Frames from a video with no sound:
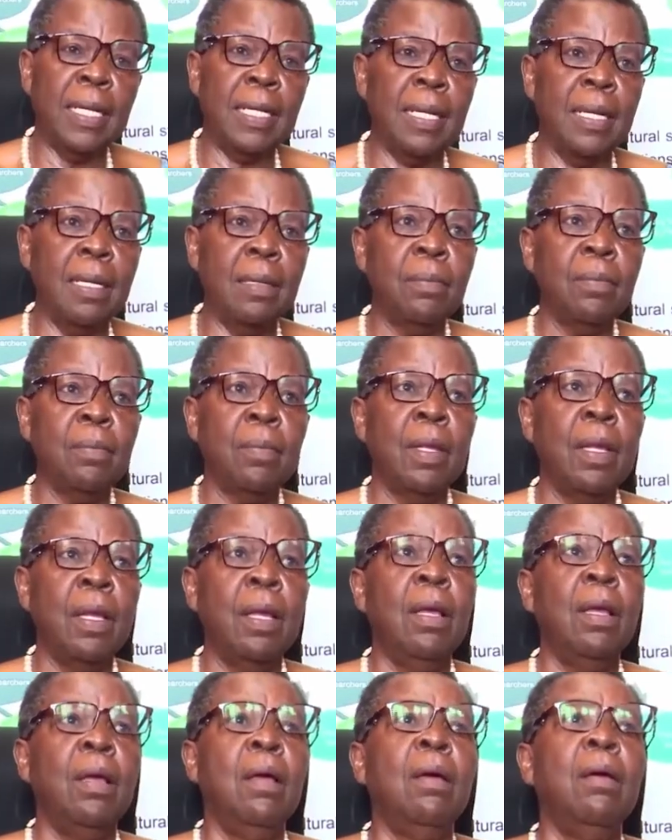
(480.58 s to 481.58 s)
planting.
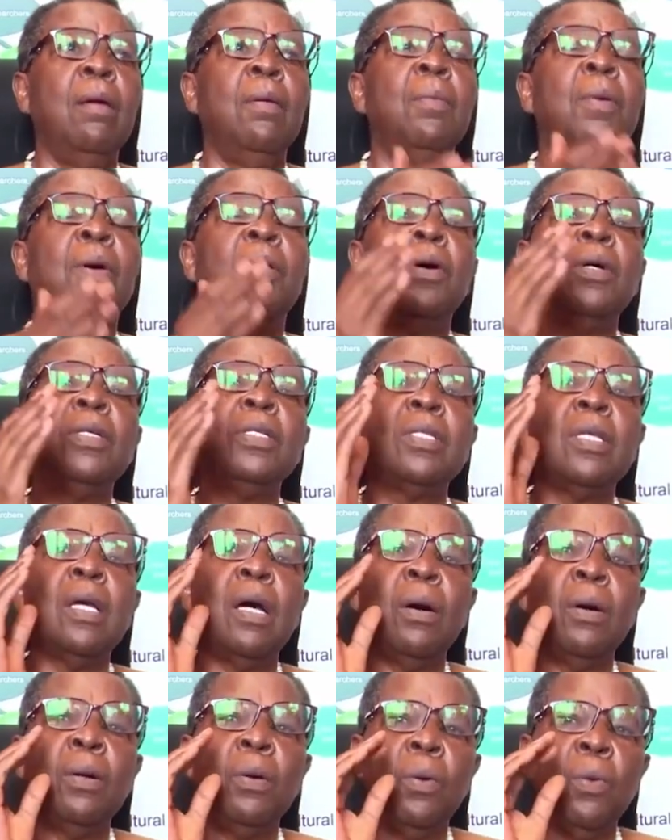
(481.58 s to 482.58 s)
Because
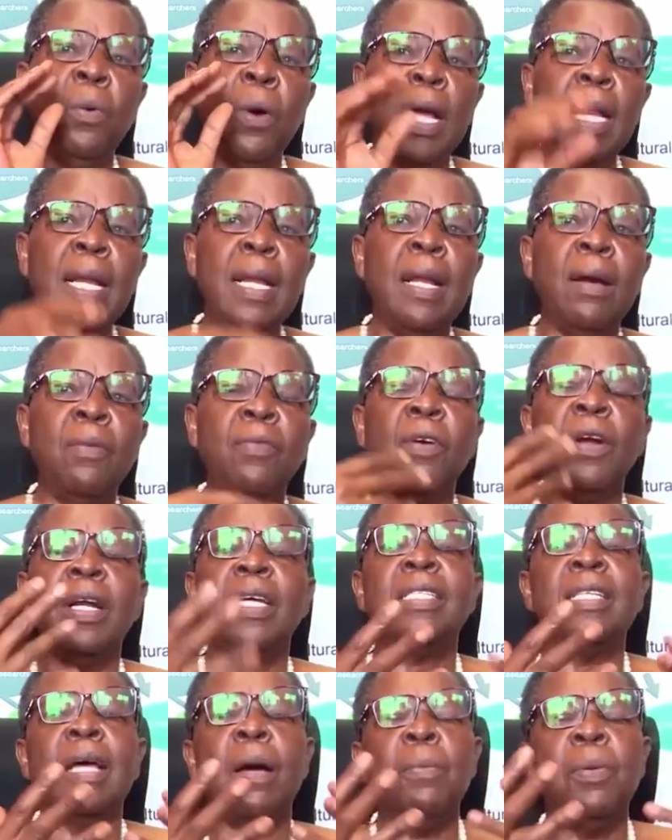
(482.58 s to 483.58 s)
when, for
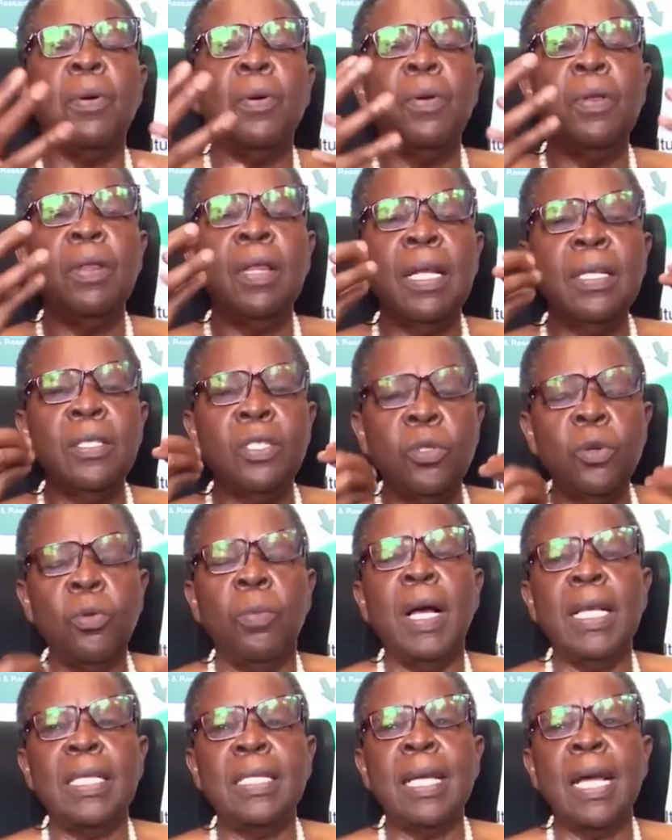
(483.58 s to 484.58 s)
example, there is
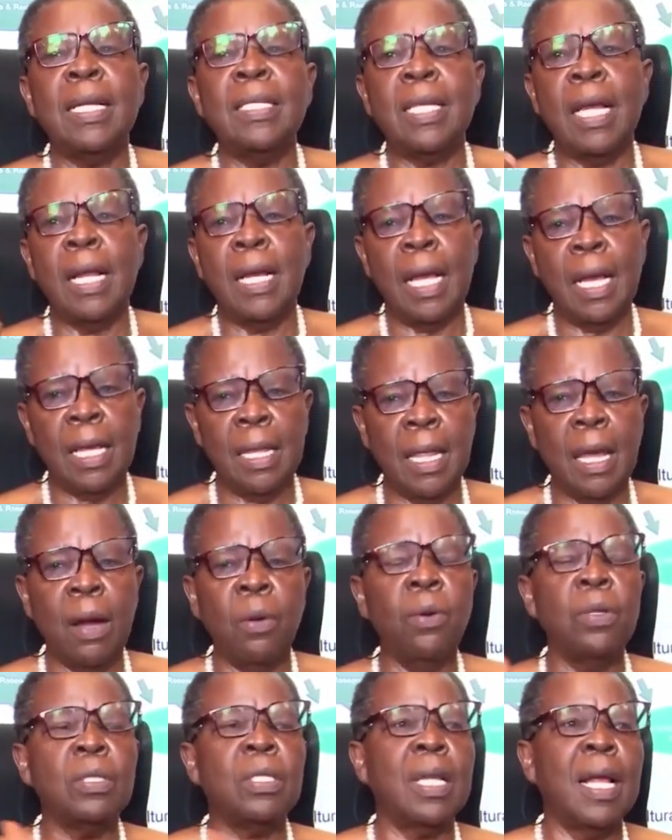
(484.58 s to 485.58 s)
too much sunshine, like
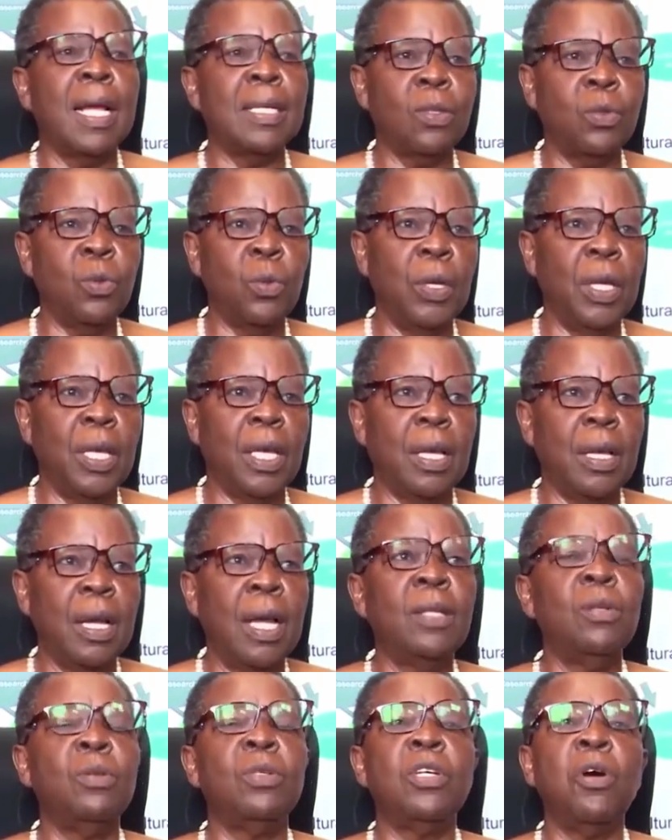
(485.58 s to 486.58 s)
there was last week,
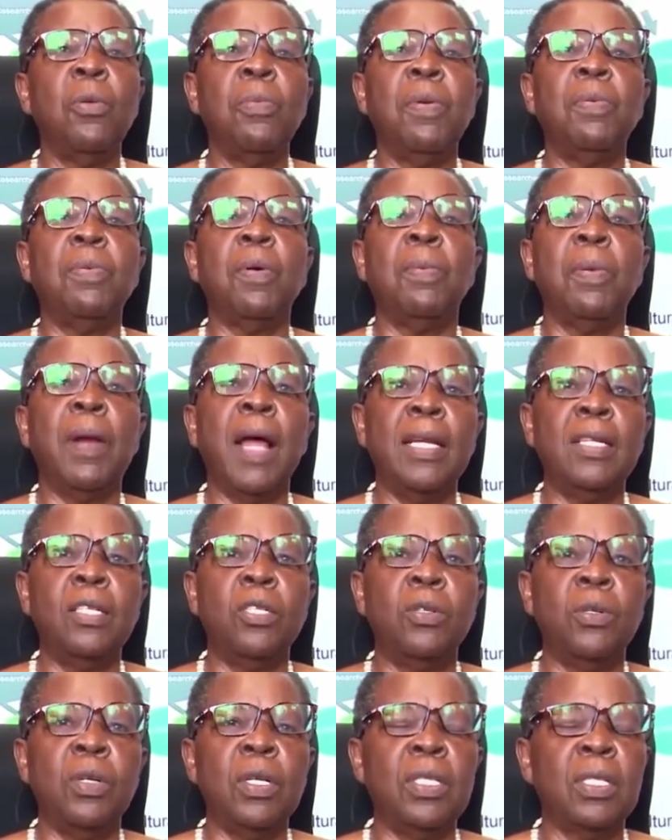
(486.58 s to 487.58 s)
and you tell people
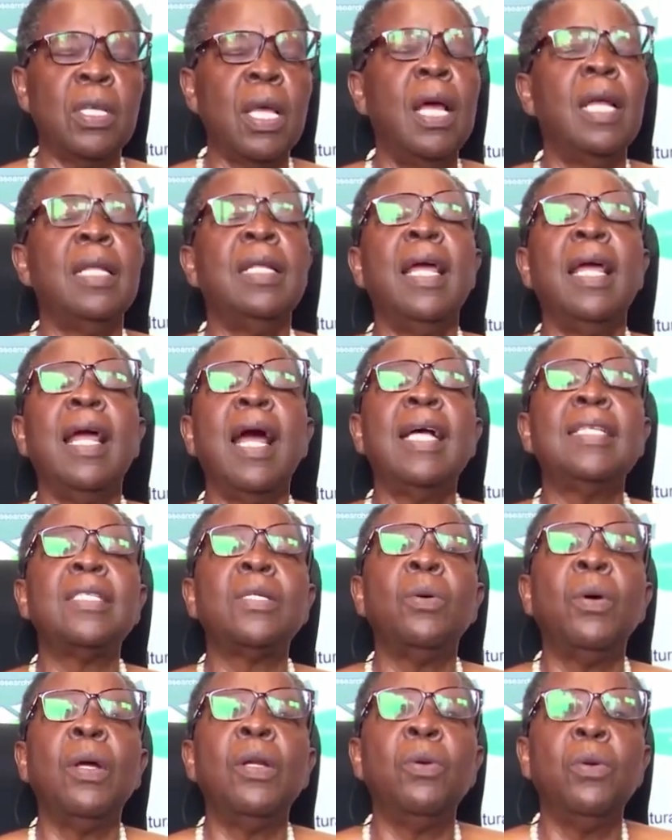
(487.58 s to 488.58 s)
plant trees, they
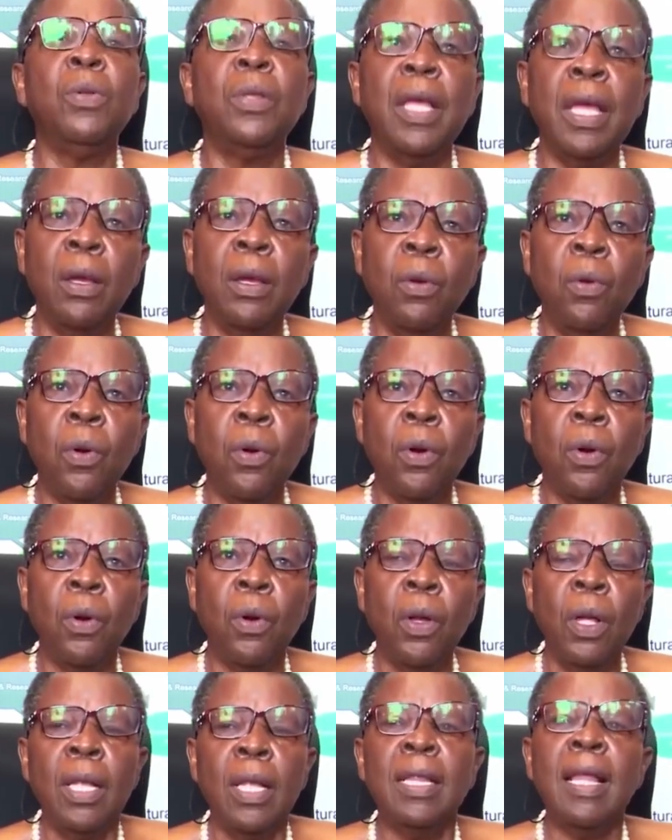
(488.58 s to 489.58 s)
ask when would they grow.
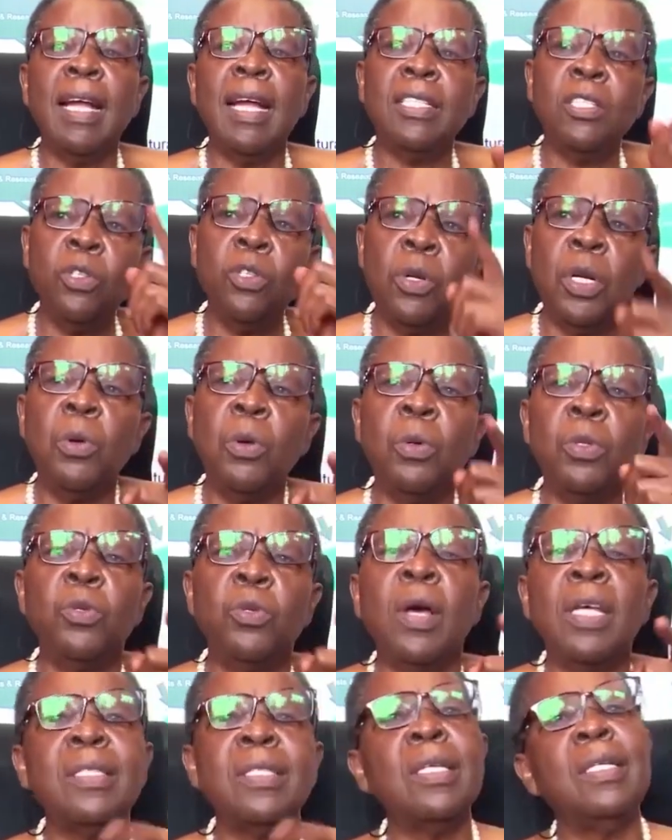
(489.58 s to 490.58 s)
That tree
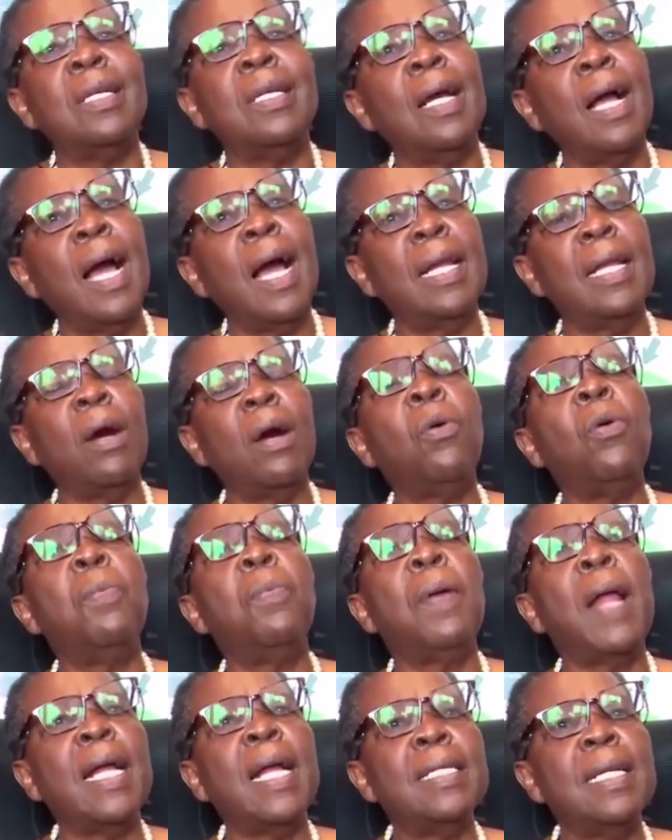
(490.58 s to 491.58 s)
which you are sitting under,
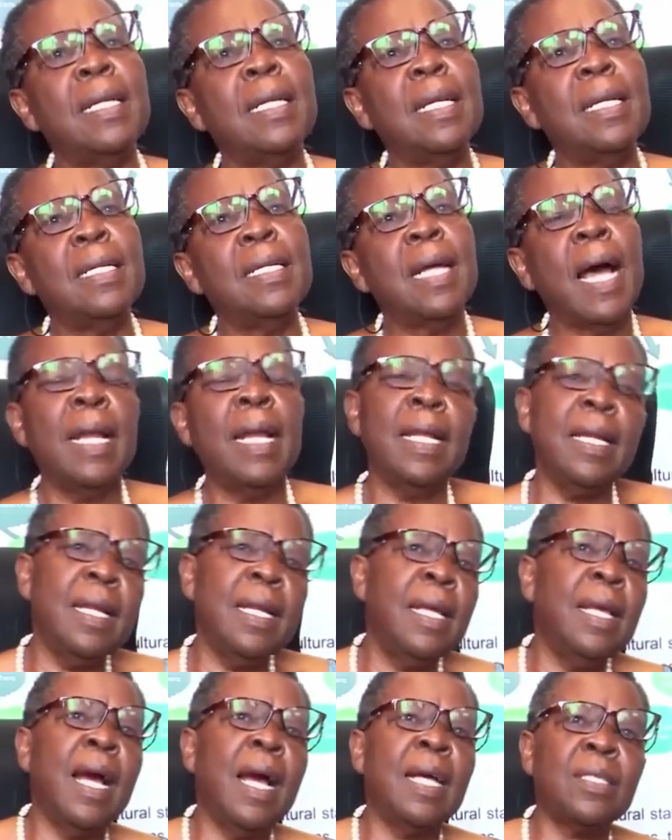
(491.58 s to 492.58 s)
who planted it? And
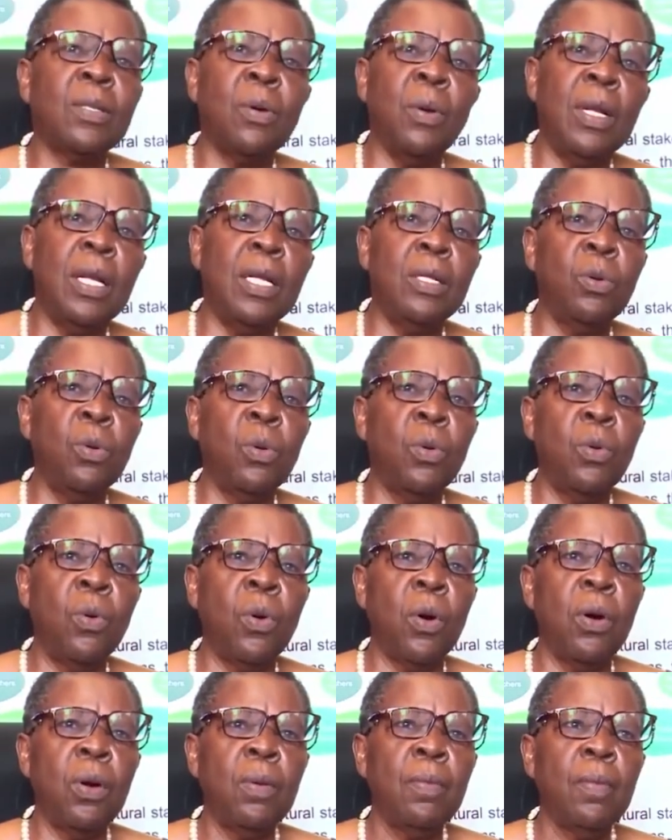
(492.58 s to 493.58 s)
did he ask when it will
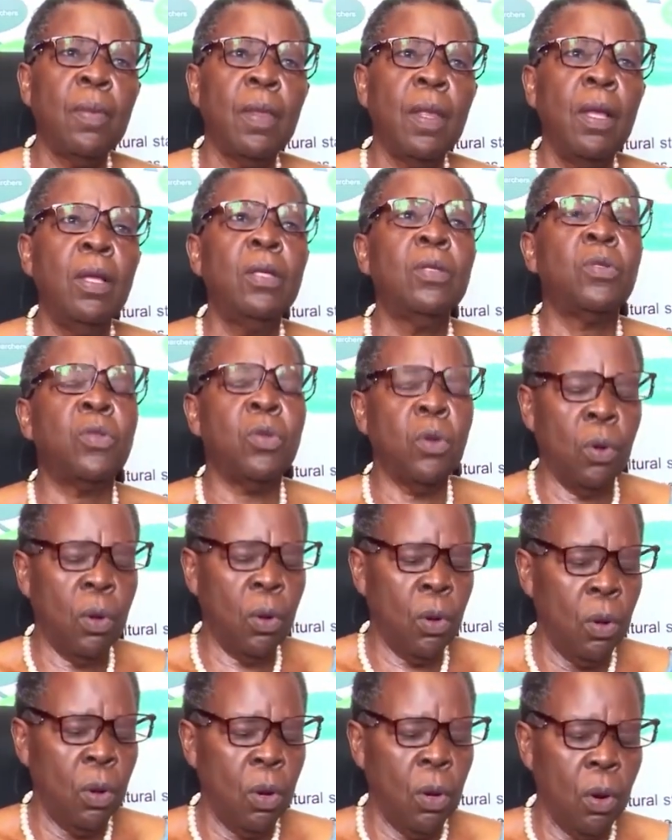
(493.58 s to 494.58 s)
grow?
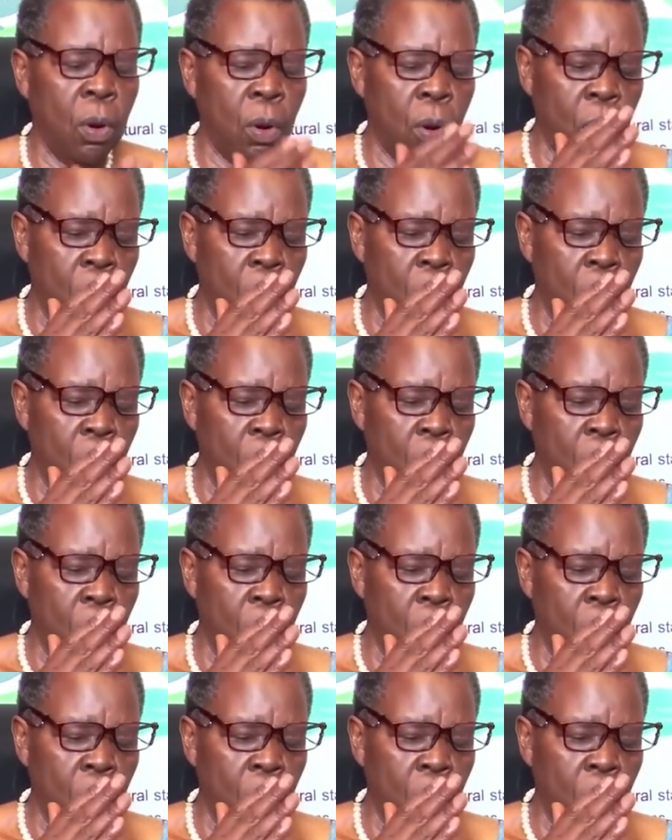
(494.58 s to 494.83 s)
So